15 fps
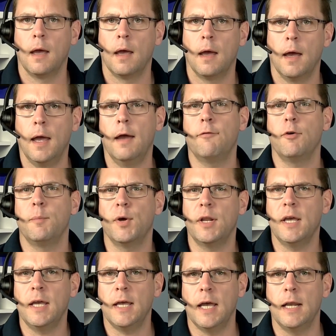Hey
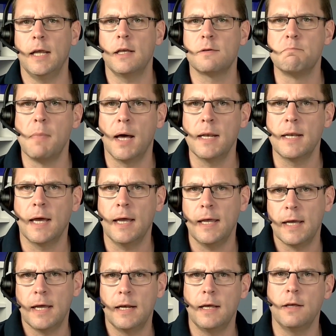everybody, it is Monday,
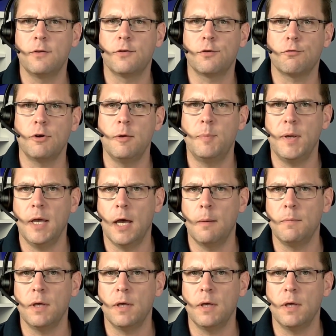it is 3 p.m.